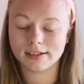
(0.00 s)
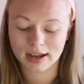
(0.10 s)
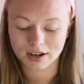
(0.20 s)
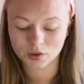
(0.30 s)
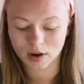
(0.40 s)
the
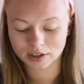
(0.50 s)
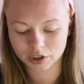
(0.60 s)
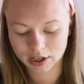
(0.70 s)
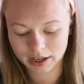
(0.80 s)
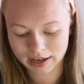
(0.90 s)
next
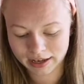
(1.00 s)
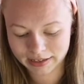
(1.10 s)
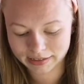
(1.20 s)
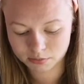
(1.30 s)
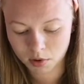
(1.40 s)
question
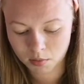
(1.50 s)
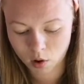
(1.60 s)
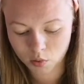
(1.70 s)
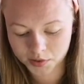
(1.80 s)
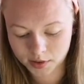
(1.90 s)
is my
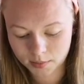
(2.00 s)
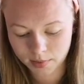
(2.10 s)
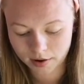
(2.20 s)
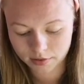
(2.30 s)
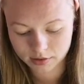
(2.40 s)
most
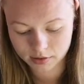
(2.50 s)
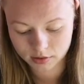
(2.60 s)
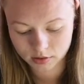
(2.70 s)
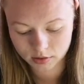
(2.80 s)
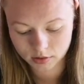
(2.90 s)

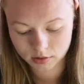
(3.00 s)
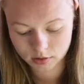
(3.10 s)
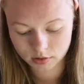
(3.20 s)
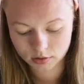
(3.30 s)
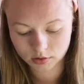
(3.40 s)
embarrassing
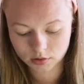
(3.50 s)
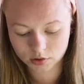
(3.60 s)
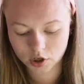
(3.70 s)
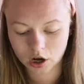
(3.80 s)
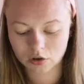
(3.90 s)

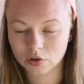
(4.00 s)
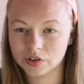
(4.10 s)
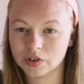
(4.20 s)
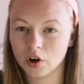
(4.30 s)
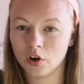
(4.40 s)

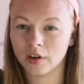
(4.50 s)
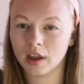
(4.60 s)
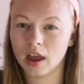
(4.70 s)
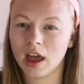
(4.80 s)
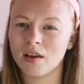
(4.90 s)
childhood
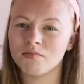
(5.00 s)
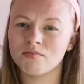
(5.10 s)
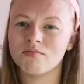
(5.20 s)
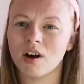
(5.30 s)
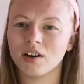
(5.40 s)
story.
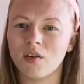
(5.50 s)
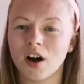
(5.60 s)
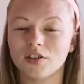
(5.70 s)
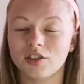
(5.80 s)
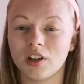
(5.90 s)
Um, I don't
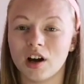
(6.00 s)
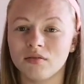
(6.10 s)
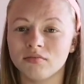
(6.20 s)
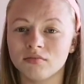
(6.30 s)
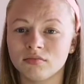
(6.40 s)
actually
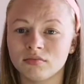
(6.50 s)
know.